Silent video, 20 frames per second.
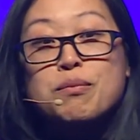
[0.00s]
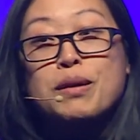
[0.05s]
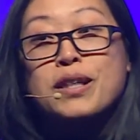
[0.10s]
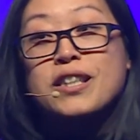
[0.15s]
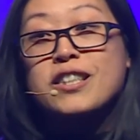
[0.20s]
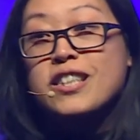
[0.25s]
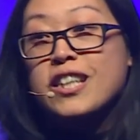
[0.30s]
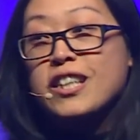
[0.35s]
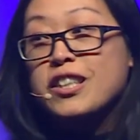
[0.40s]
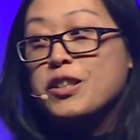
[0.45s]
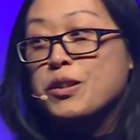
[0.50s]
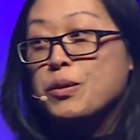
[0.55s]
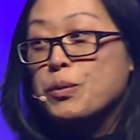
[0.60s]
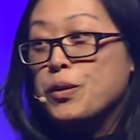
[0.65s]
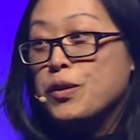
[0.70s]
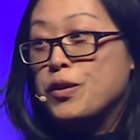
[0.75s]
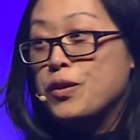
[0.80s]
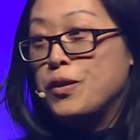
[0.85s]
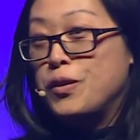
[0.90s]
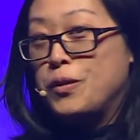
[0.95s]
meditation
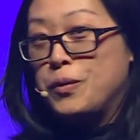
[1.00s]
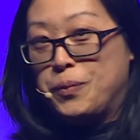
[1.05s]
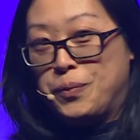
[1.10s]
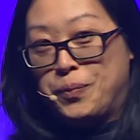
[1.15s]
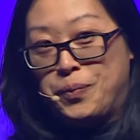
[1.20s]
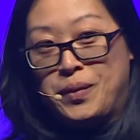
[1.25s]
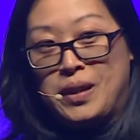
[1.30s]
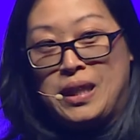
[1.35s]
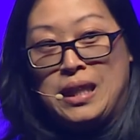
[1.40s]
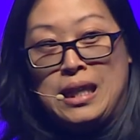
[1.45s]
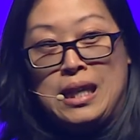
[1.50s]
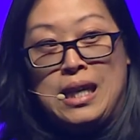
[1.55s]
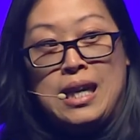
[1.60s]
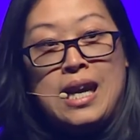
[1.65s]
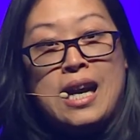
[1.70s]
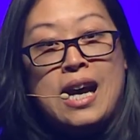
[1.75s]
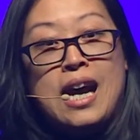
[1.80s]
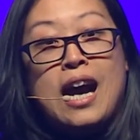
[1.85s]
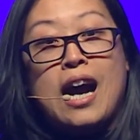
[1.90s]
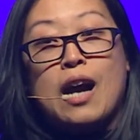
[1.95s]
with you.
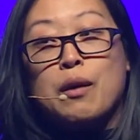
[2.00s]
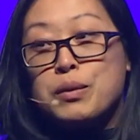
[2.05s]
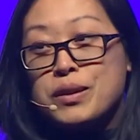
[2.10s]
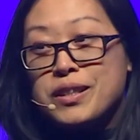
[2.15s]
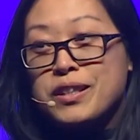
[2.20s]
I would